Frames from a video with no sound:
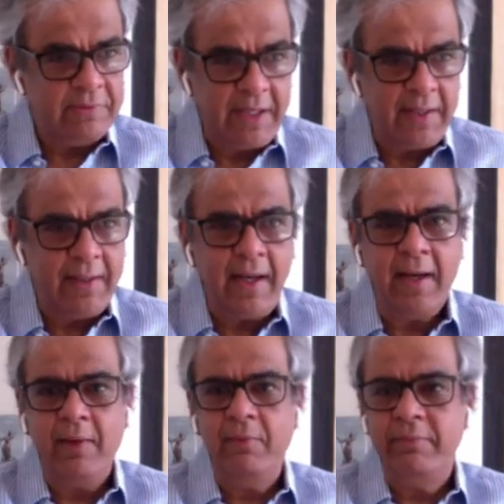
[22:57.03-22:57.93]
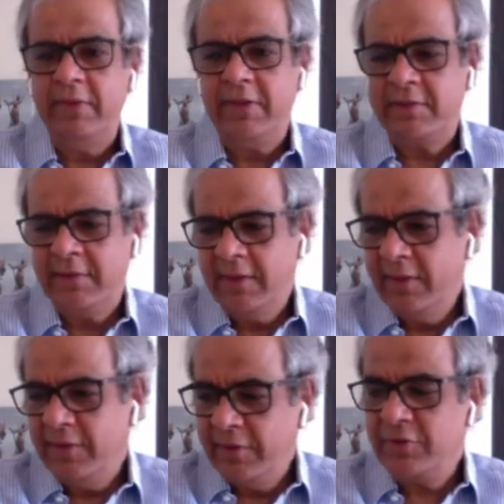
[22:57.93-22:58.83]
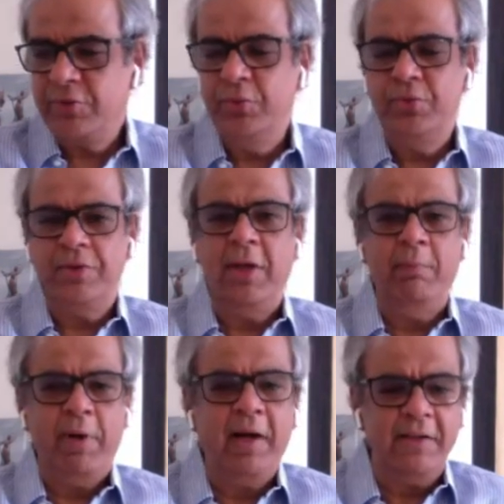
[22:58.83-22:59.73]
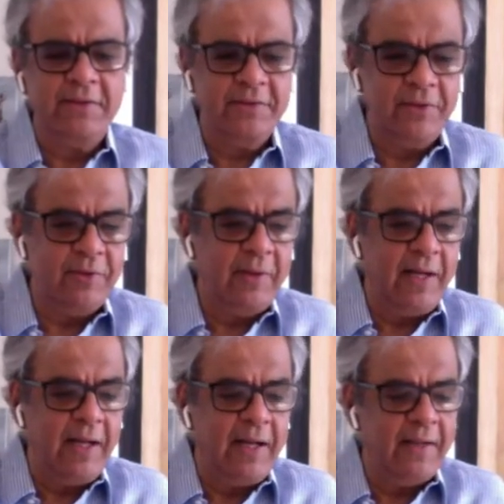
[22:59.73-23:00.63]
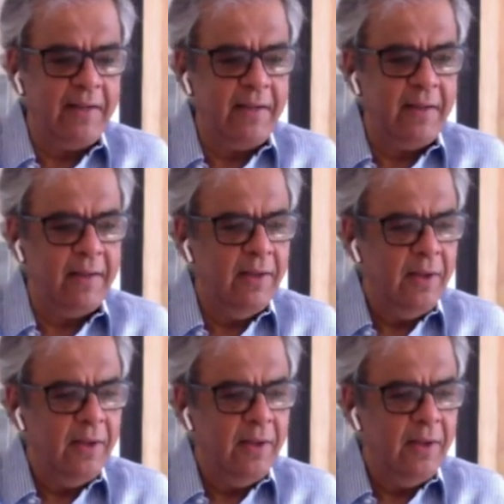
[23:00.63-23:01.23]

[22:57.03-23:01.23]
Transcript: say, hey, this too shall pass, and